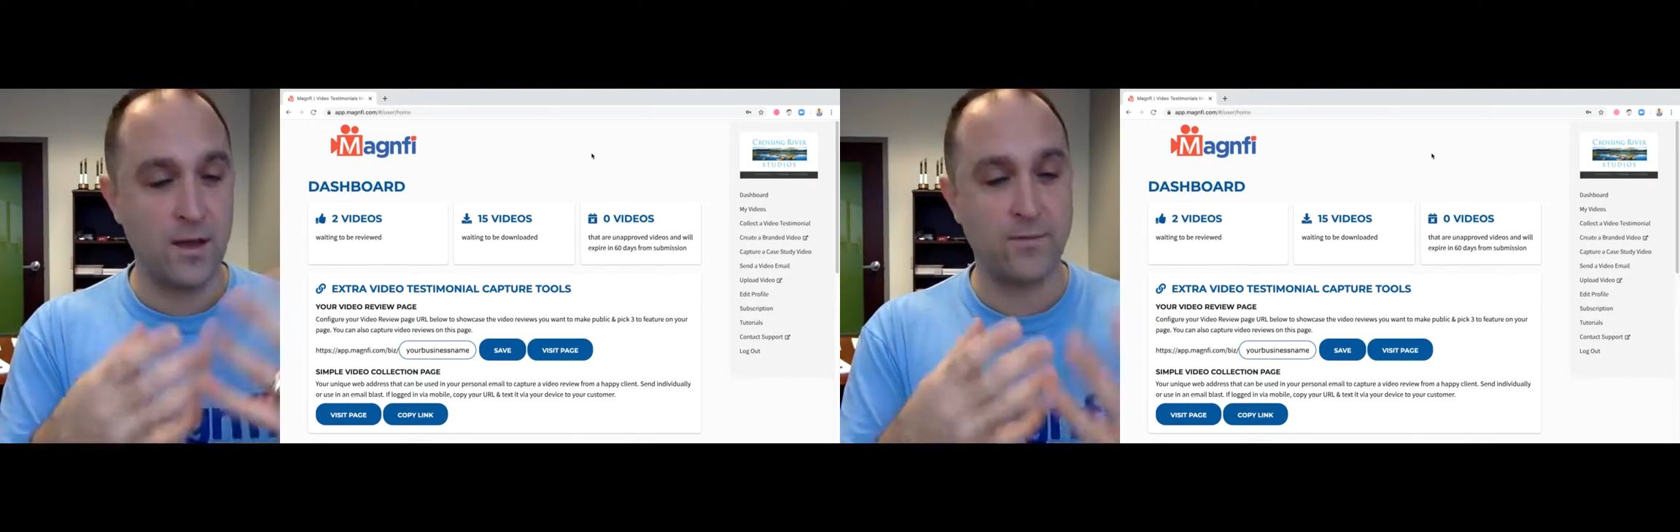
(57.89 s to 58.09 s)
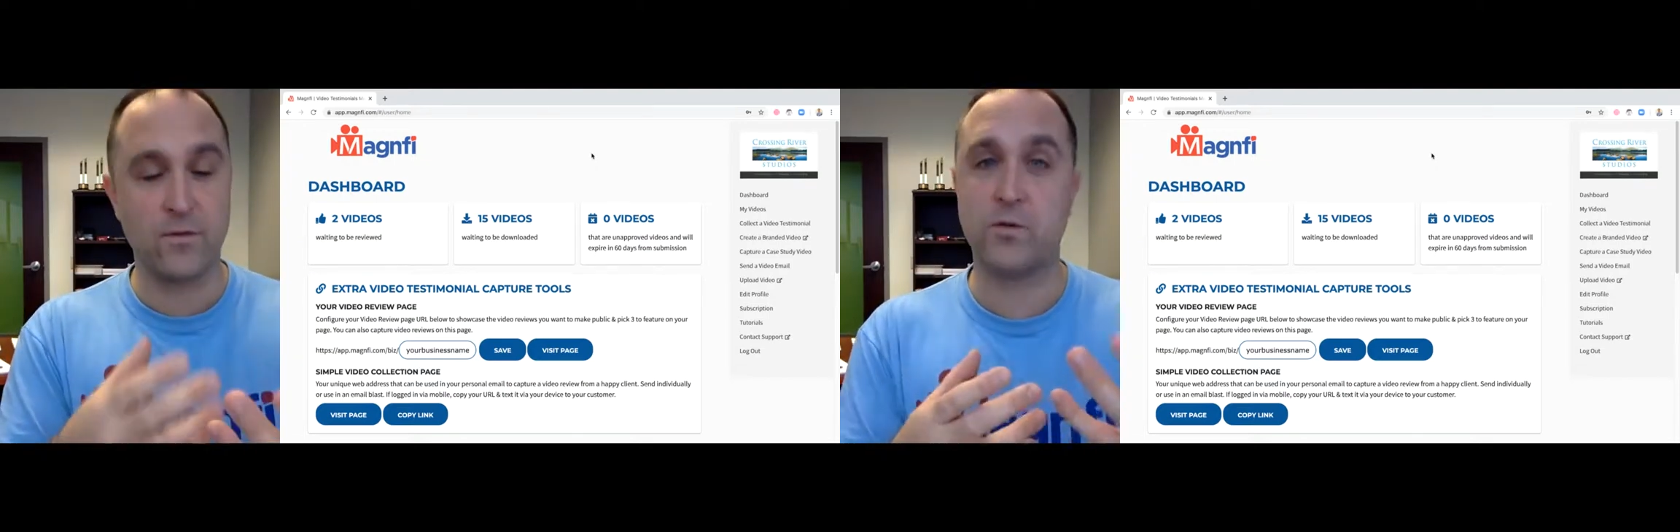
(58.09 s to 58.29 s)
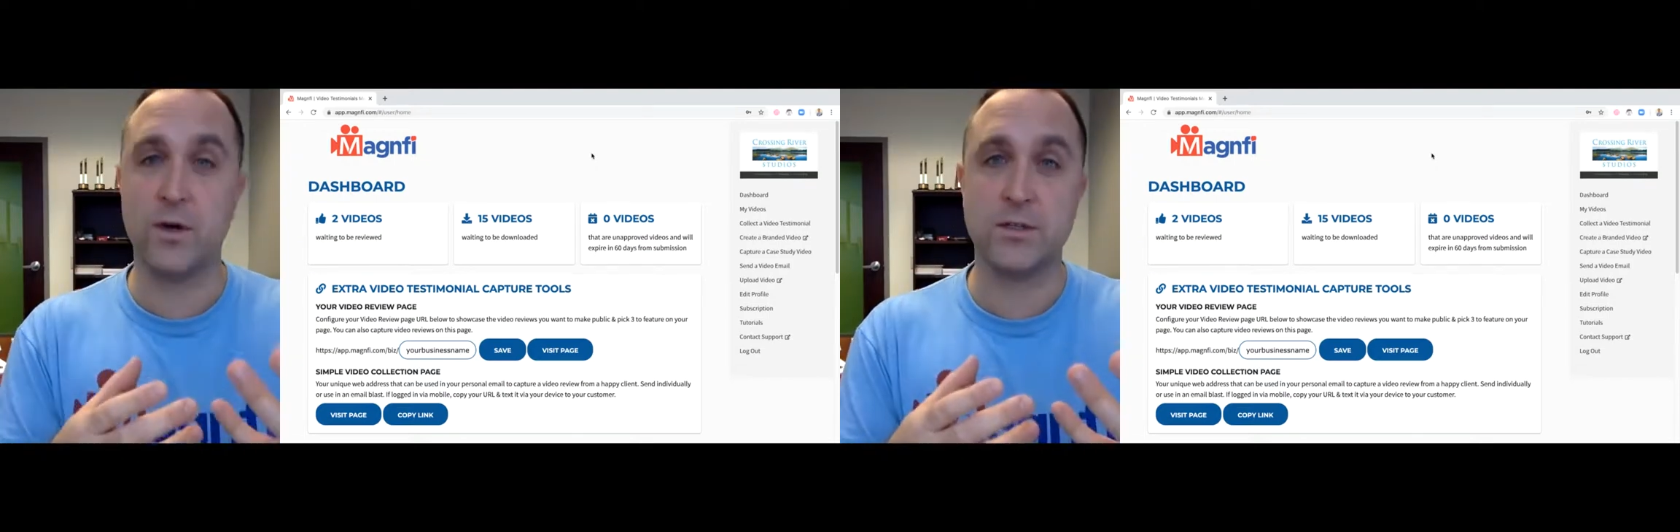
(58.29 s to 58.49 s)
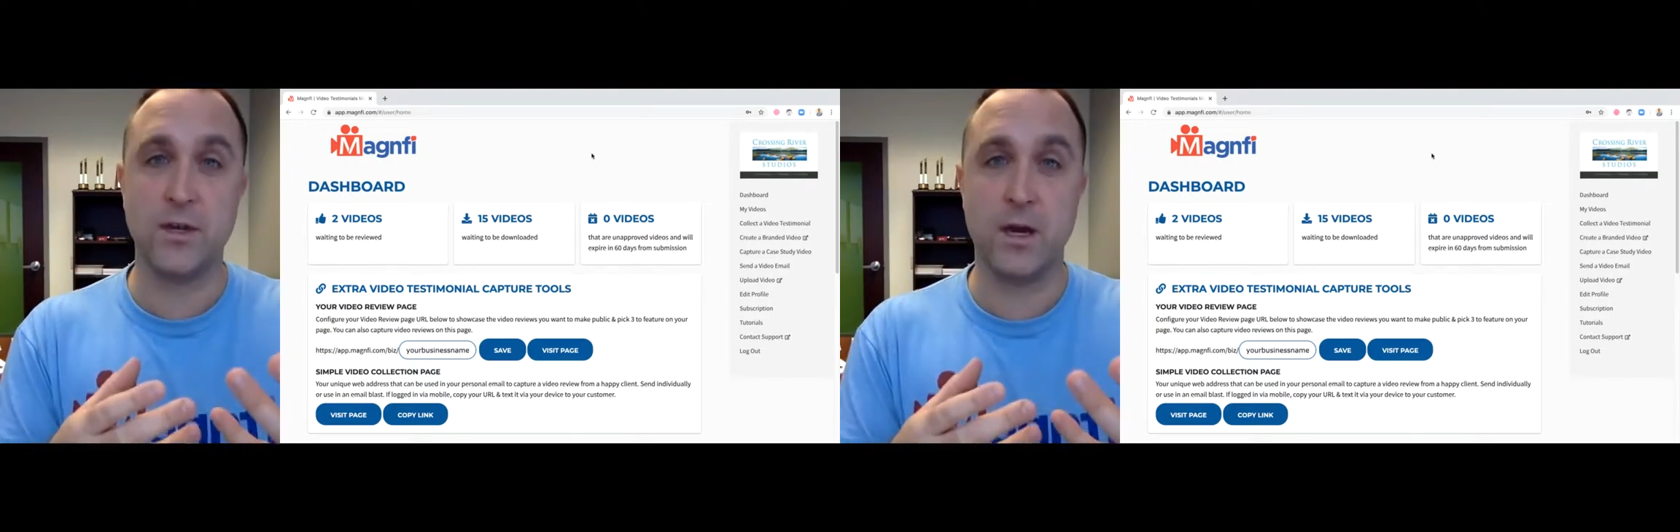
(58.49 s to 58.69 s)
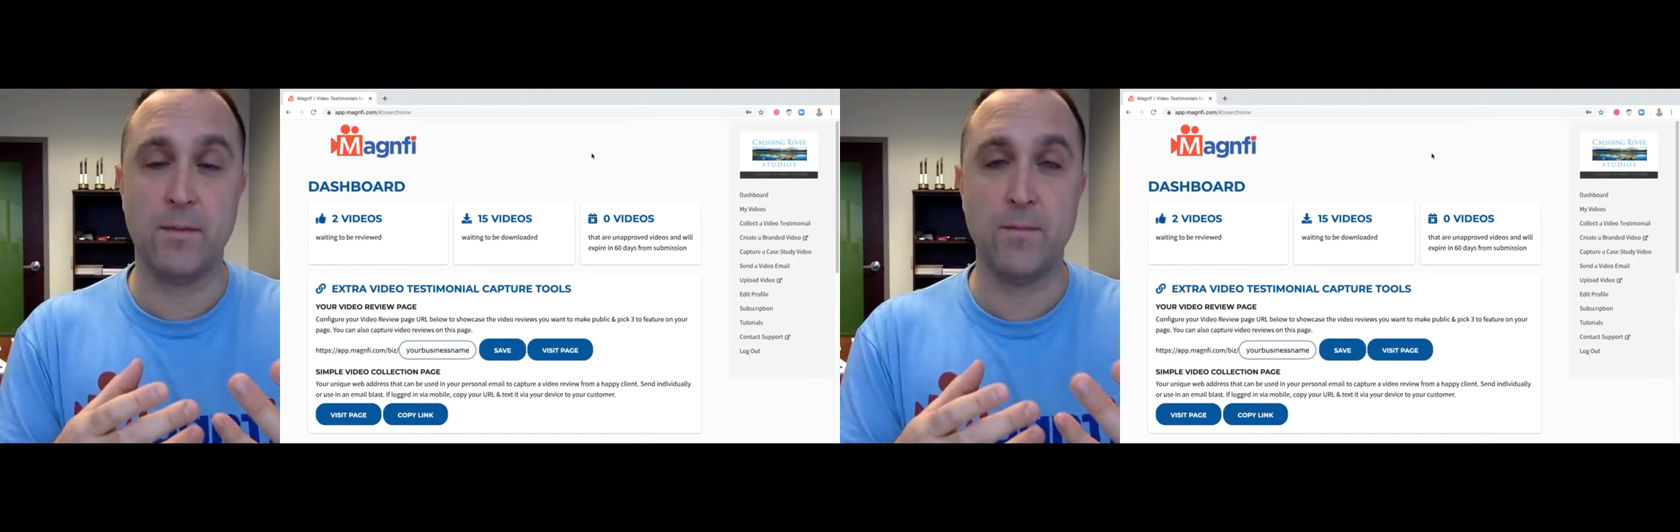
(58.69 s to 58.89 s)
that first
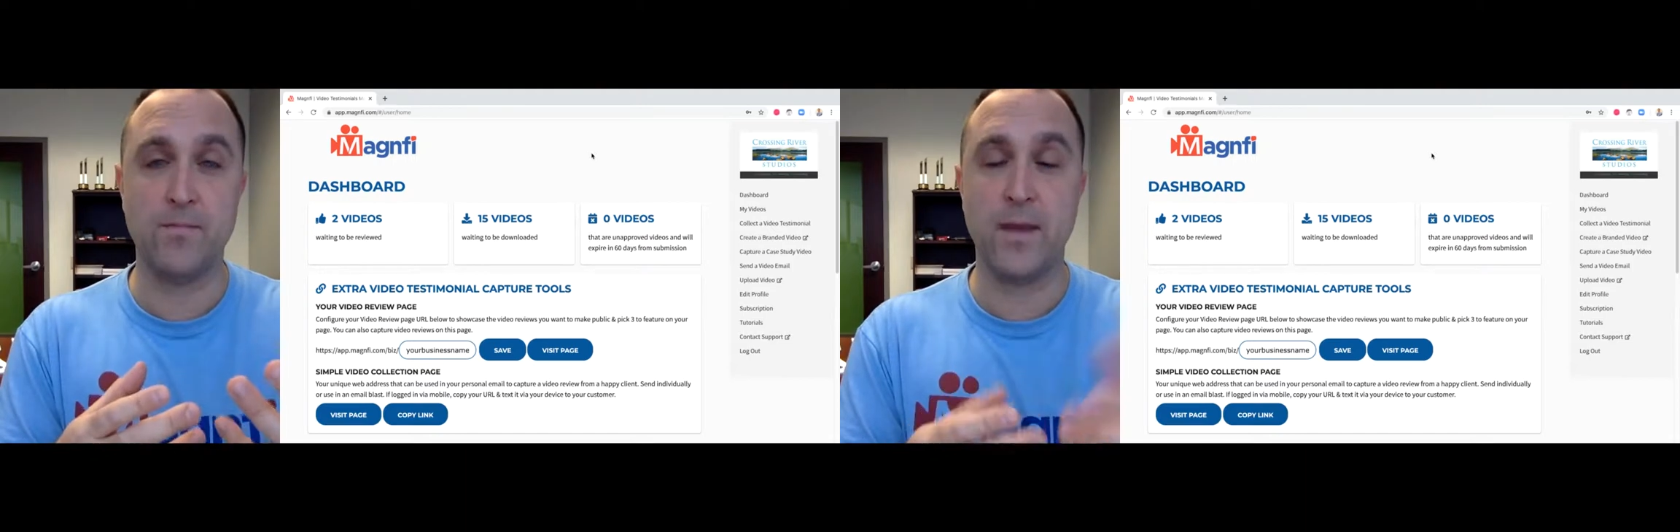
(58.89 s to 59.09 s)
question come up,